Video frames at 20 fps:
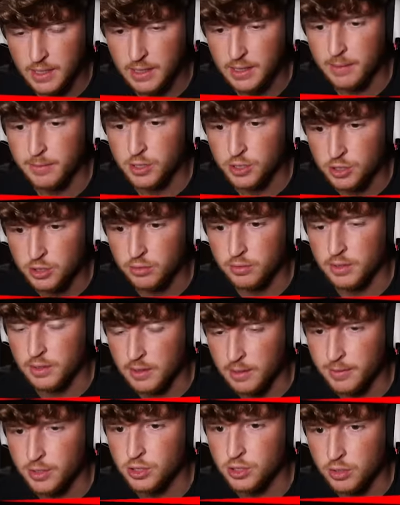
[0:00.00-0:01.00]
Let me shoot.
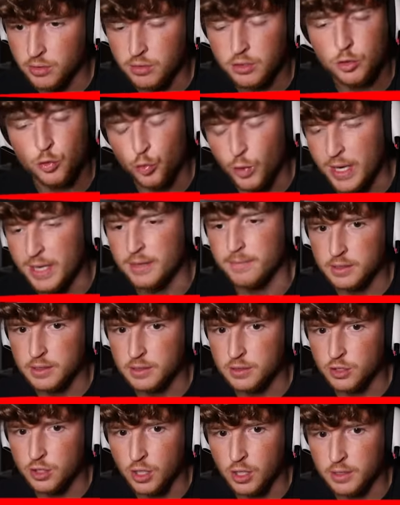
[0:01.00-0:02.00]
Let me shoot. Great. This
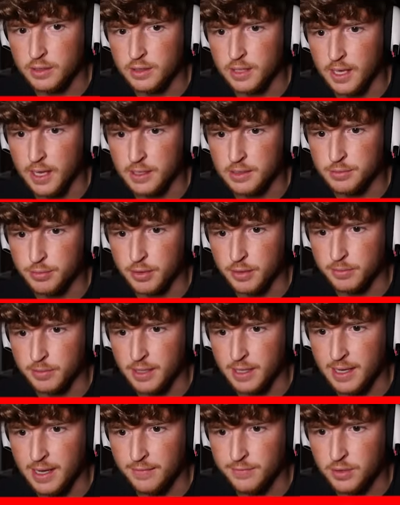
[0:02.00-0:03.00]
is good, guys, but I'm
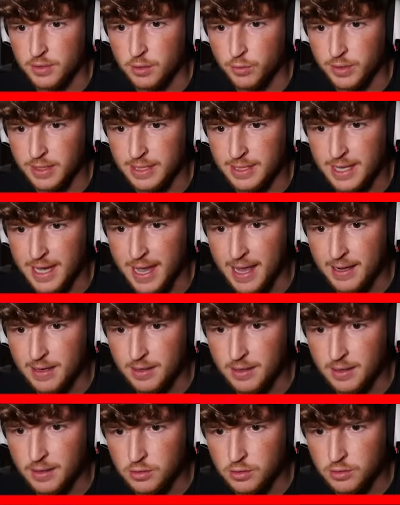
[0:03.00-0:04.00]
gonna have to do it again
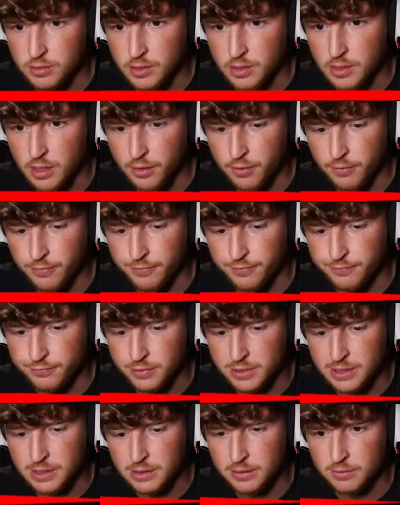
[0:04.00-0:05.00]
because there's another
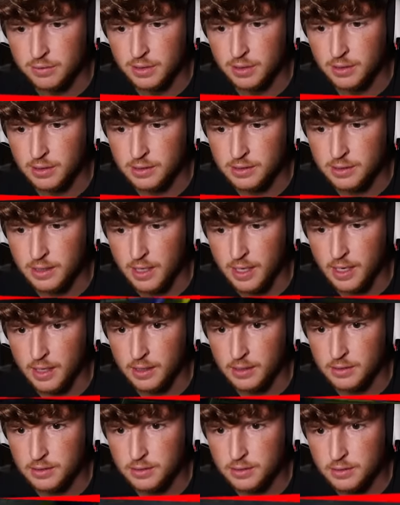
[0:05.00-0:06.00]
freaking one of these
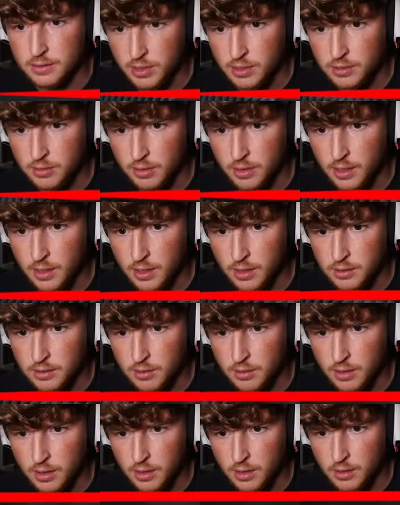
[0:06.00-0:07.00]
guys. But it's okay. It's
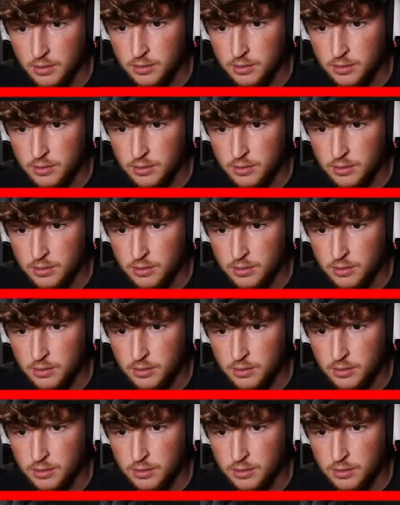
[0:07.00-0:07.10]
okay.